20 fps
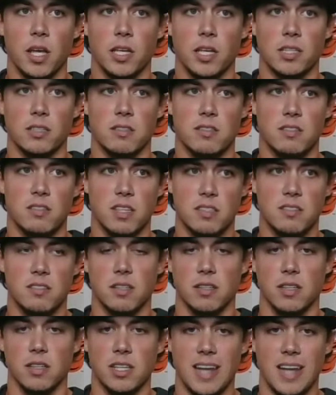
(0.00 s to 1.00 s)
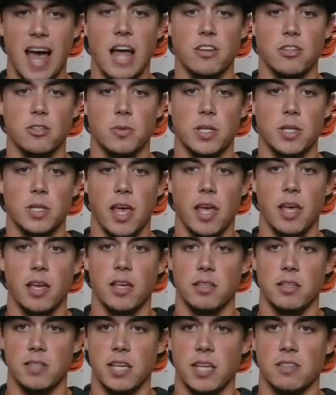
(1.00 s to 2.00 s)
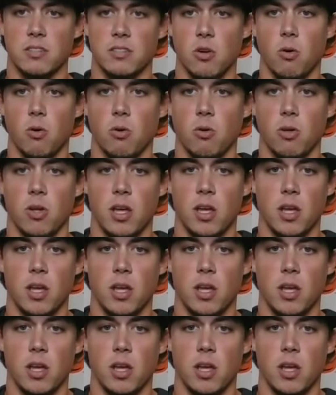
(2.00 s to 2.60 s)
Consistently not doing that takes a toll.